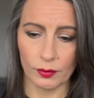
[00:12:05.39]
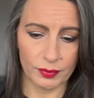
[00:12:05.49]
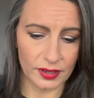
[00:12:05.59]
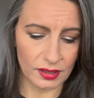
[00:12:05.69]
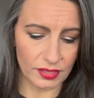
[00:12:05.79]

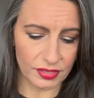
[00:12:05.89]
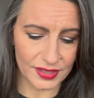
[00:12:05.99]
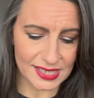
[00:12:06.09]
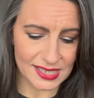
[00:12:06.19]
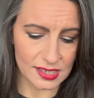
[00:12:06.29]
But
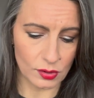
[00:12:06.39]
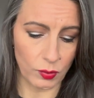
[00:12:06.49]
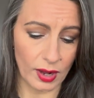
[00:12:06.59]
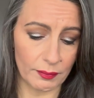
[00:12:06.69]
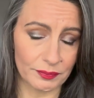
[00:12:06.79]
this is the
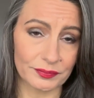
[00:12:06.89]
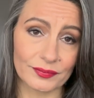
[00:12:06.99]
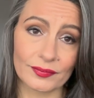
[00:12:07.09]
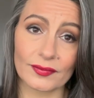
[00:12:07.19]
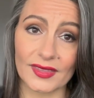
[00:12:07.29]
one.
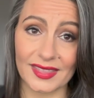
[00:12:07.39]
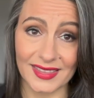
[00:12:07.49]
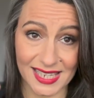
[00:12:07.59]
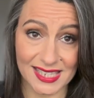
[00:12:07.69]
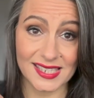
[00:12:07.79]

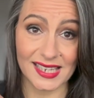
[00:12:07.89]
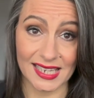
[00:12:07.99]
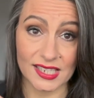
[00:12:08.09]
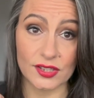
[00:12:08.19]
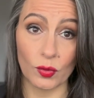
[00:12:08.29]
This
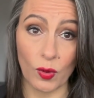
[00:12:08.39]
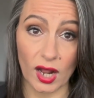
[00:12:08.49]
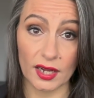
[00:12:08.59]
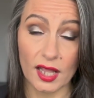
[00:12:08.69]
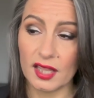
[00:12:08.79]
is the
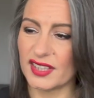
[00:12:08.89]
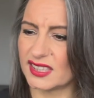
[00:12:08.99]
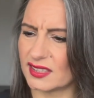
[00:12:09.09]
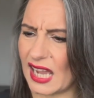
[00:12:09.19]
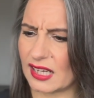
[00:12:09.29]
one. This
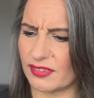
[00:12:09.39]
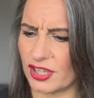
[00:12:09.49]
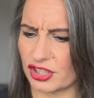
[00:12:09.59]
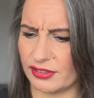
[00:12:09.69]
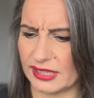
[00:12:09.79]
is an
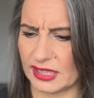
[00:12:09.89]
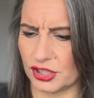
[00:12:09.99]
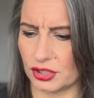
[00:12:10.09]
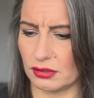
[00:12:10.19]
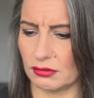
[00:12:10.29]
anniversary
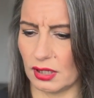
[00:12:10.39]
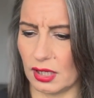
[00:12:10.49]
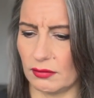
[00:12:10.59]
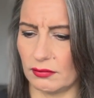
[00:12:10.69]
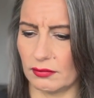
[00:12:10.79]

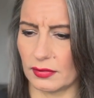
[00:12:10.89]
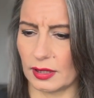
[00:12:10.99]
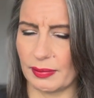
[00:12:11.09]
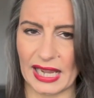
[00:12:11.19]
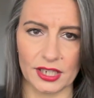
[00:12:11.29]
edition
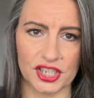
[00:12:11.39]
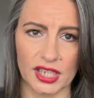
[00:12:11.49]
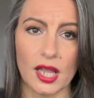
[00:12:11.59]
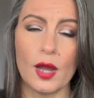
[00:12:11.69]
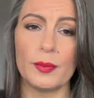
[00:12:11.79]

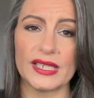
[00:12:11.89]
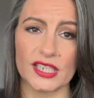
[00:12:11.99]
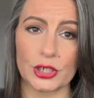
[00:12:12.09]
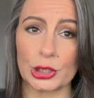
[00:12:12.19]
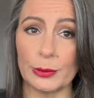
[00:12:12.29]
packaging, but it's
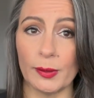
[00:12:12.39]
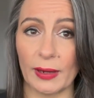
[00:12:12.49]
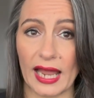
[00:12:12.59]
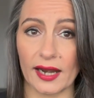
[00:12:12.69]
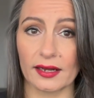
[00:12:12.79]
in Trooper
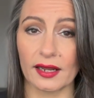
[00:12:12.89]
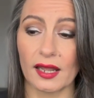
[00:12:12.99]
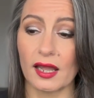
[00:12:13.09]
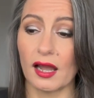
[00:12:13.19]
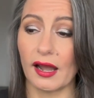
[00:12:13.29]
Black.
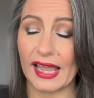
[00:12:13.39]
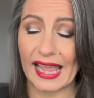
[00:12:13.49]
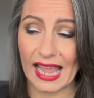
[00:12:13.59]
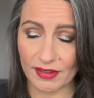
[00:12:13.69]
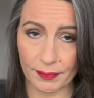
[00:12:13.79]
I
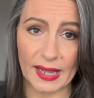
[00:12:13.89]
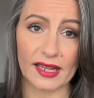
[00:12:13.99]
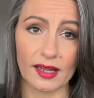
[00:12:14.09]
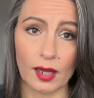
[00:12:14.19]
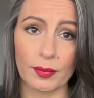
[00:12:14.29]
have a
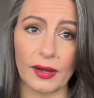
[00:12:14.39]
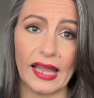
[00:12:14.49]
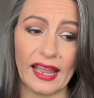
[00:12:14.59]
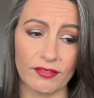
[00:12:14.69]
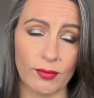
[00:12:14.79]
backup. I
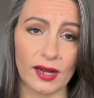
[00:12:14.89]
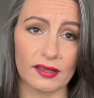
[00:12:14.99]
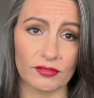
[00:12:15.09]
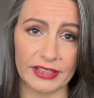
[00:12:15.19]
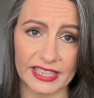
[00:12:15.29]
have
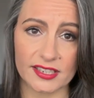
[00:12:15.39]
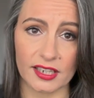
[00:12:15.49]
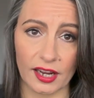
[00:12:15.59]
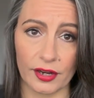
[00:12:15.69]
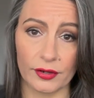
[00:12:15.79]
one ready to
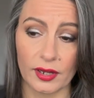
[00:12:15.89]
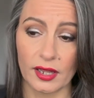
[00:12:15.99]
go.